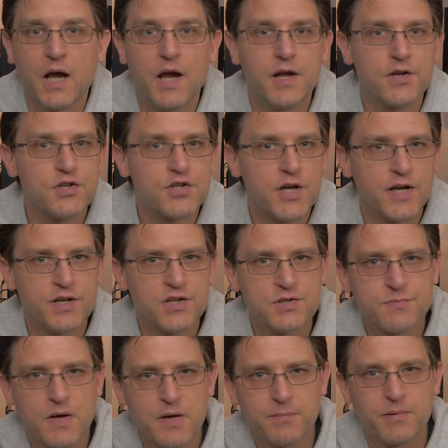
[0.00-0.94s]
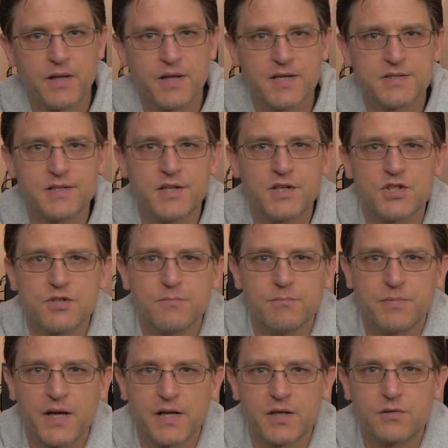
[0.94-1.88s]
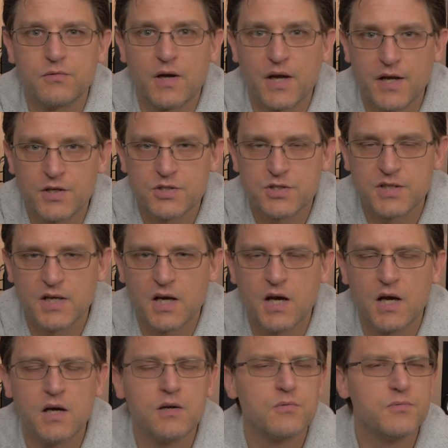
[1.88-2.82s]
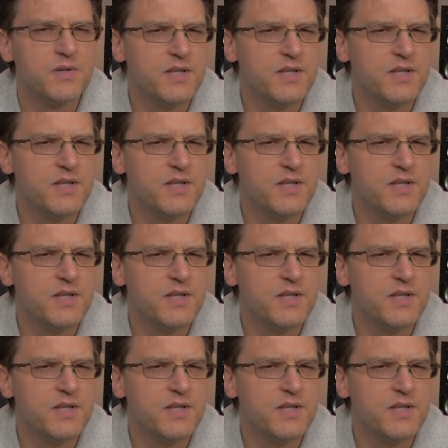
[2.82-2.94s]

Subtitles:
I changed my PlayStation back to HDR,